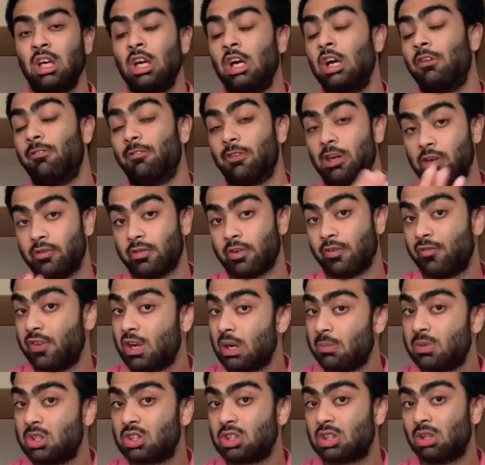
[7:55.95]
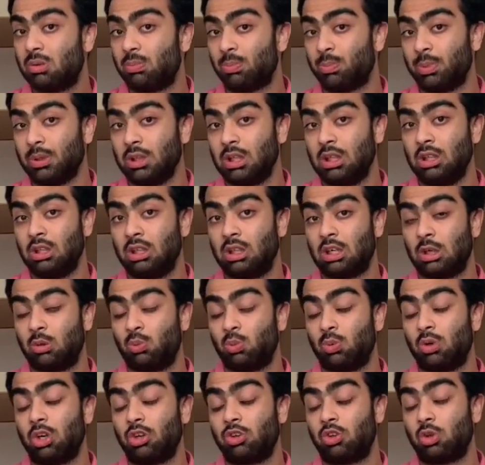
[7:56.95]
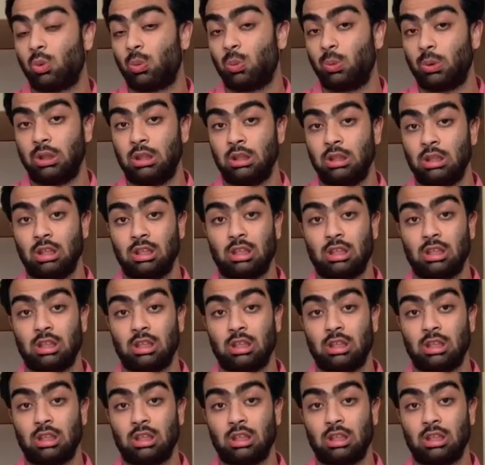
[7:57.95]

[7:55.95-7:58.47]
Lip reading: One of the famous company that works over here,